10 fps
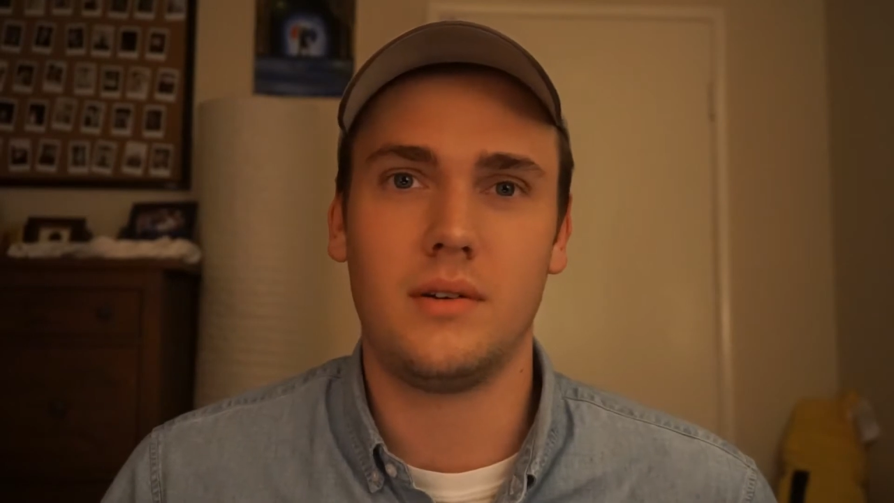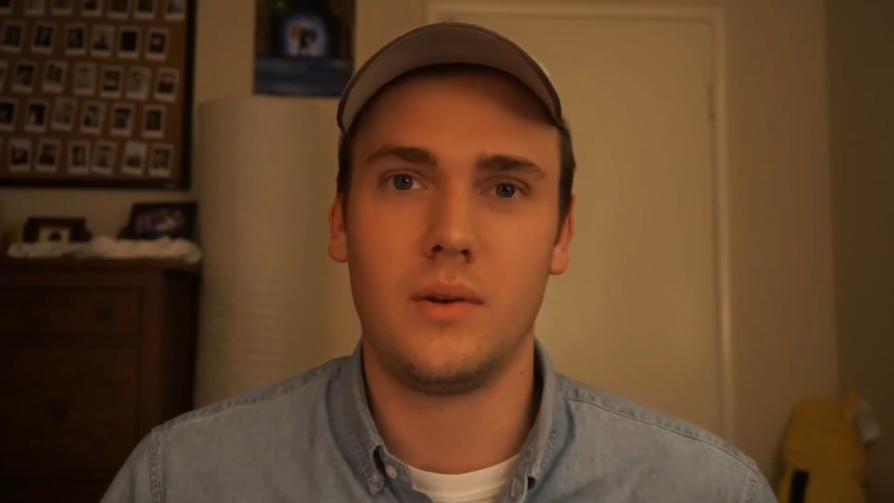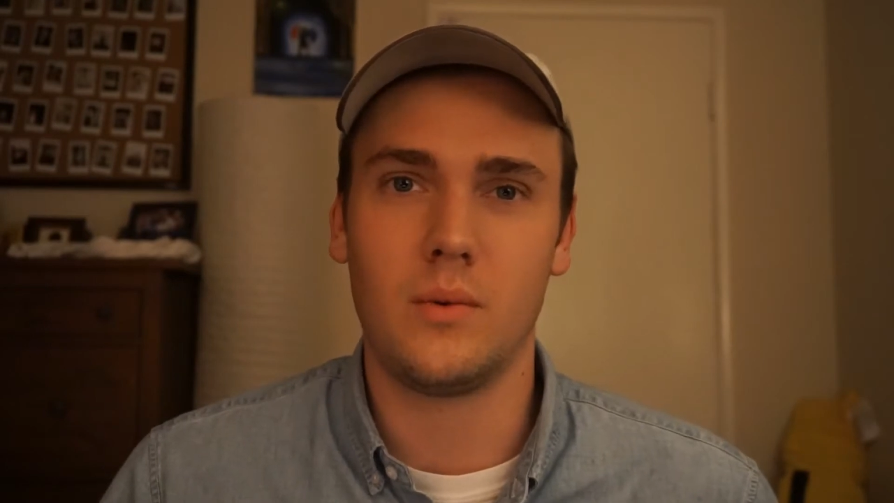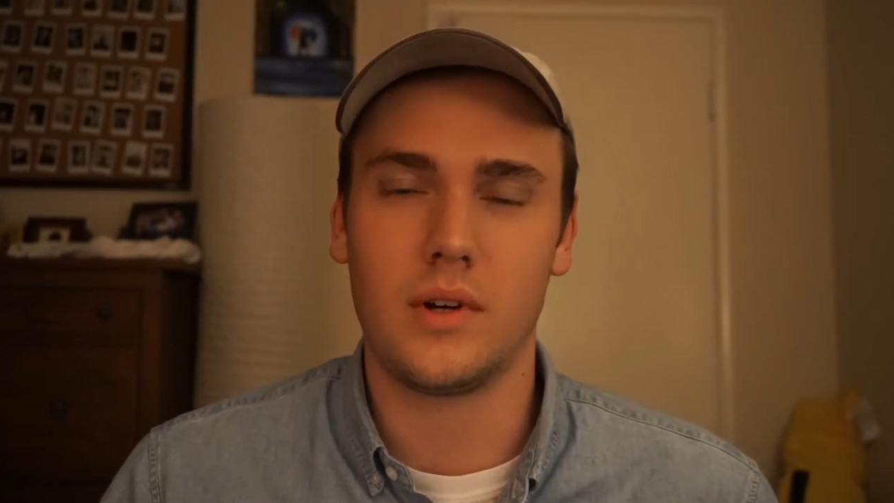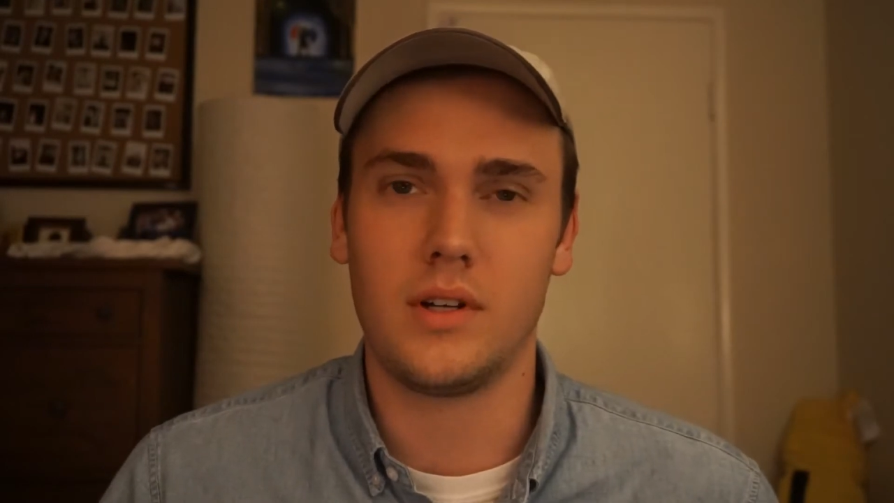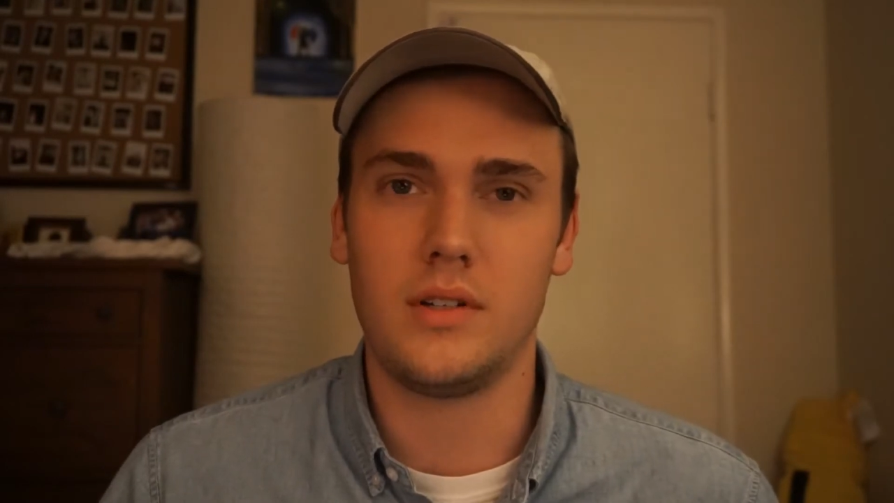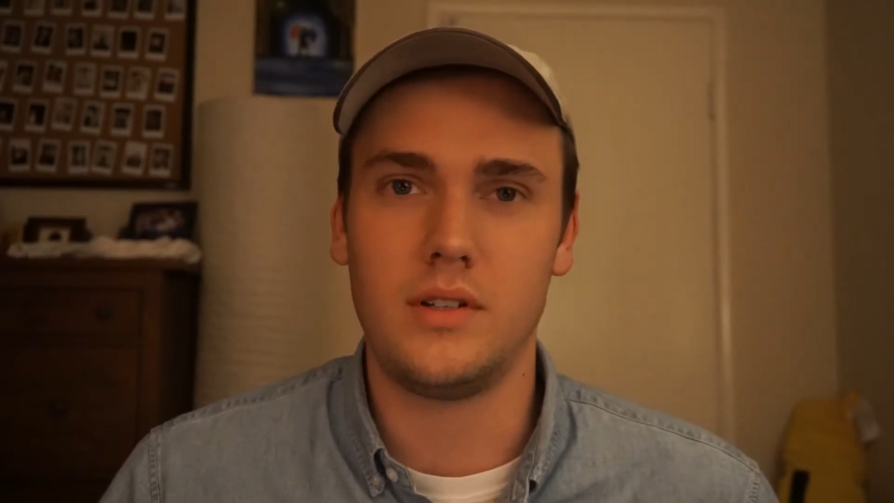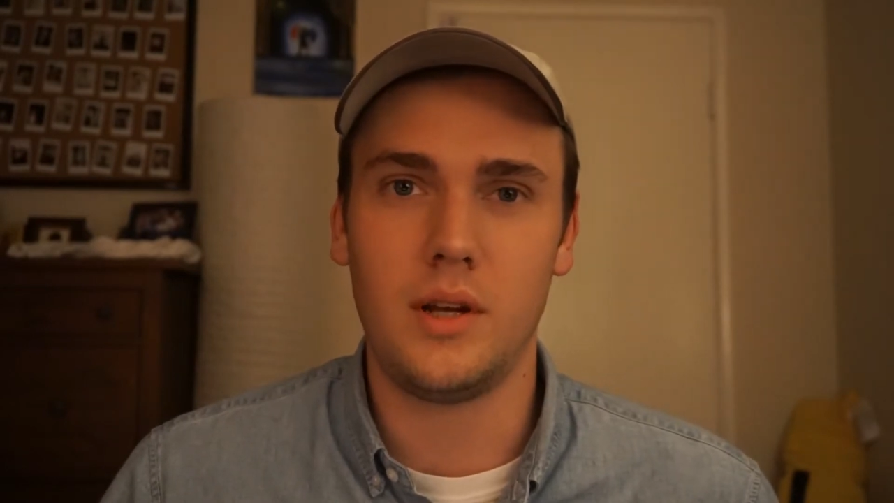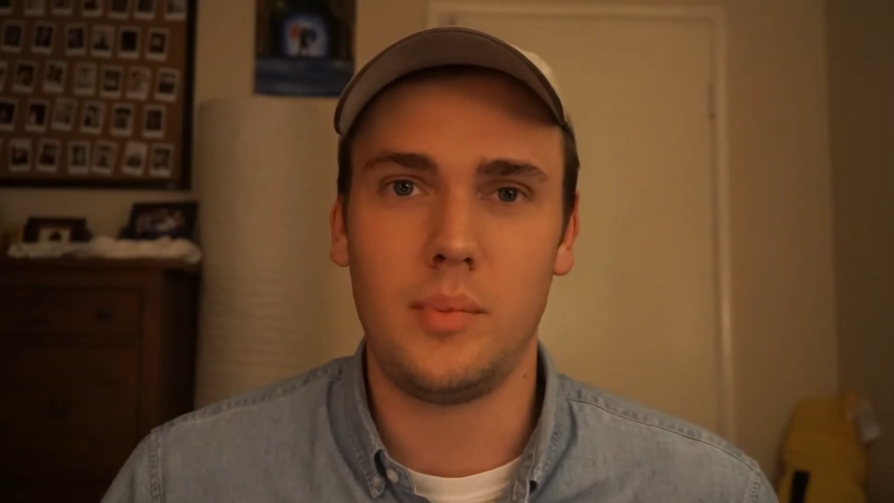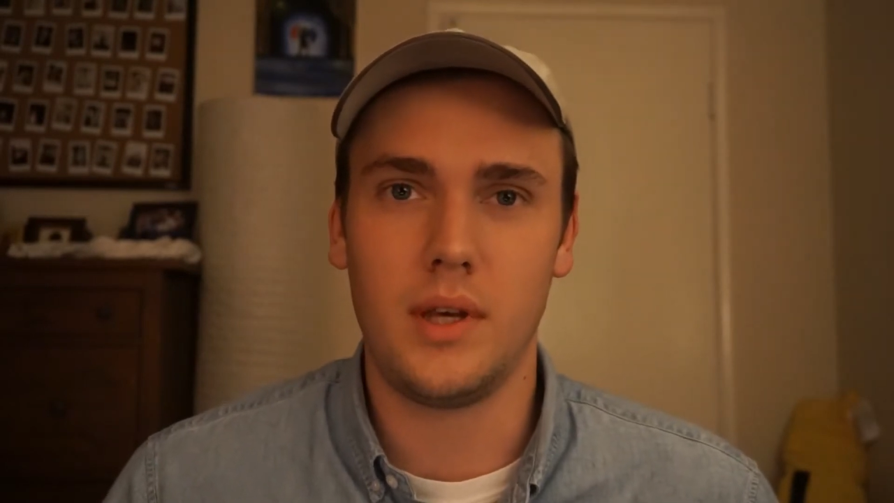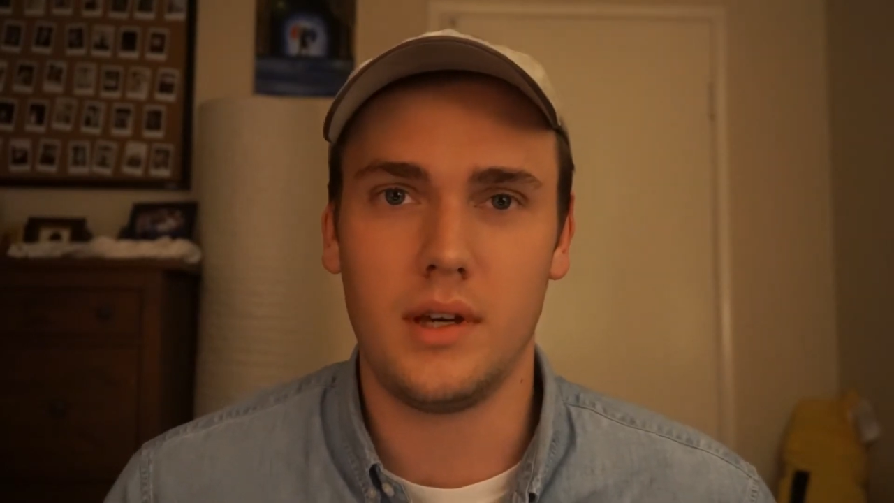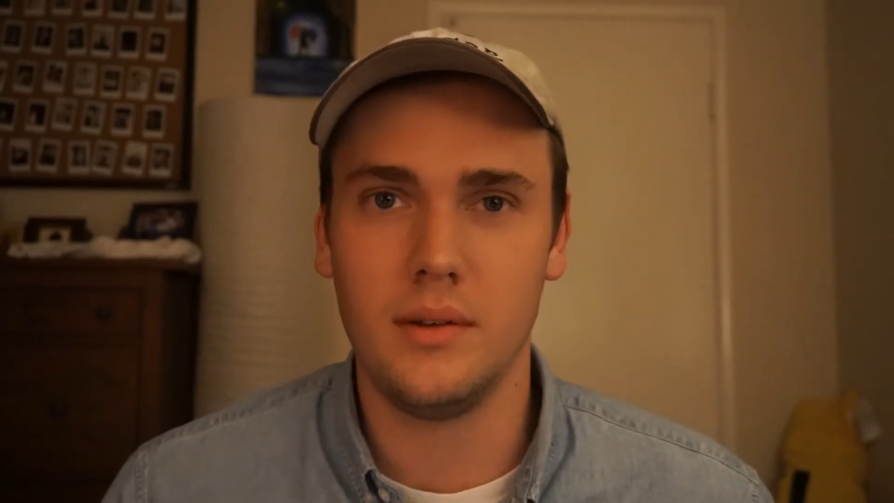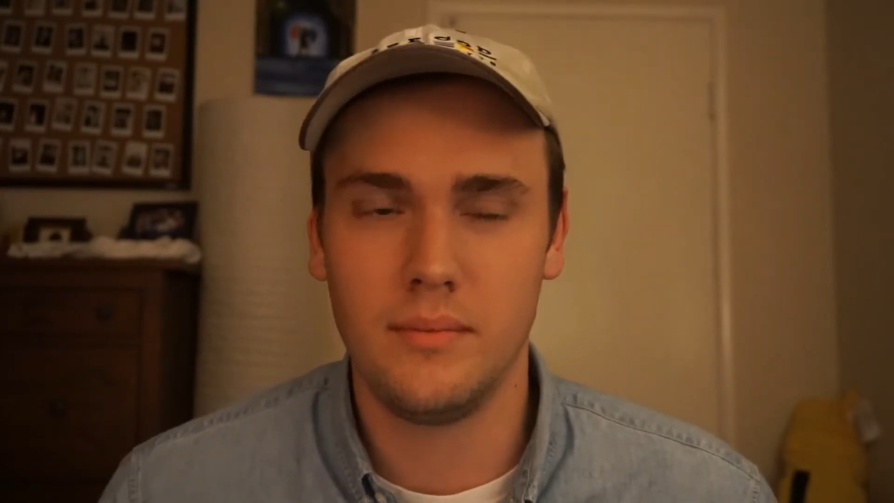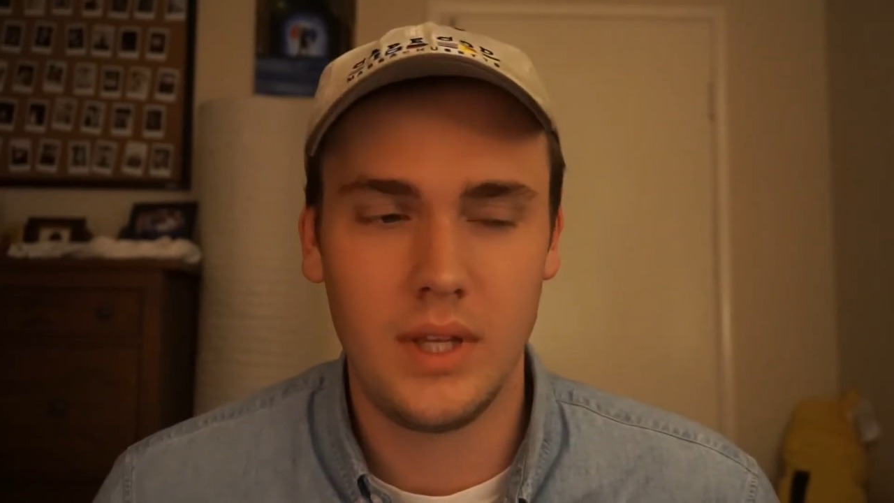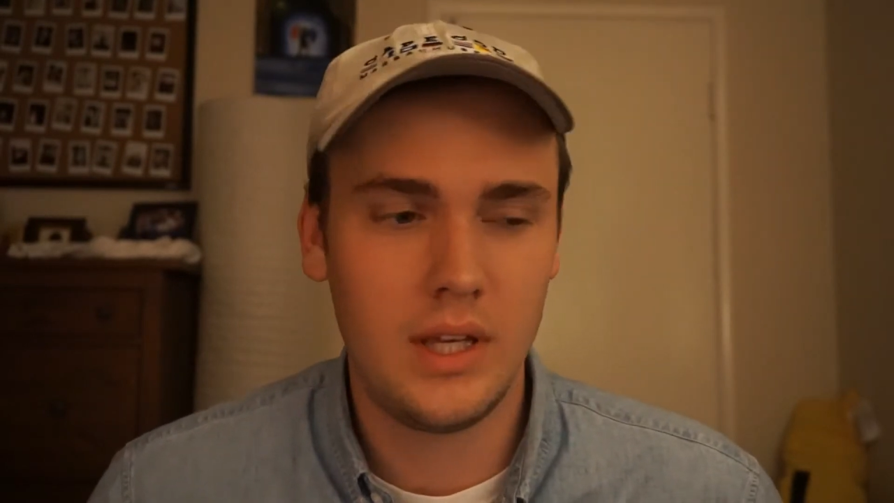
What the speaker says: and I work at JPL.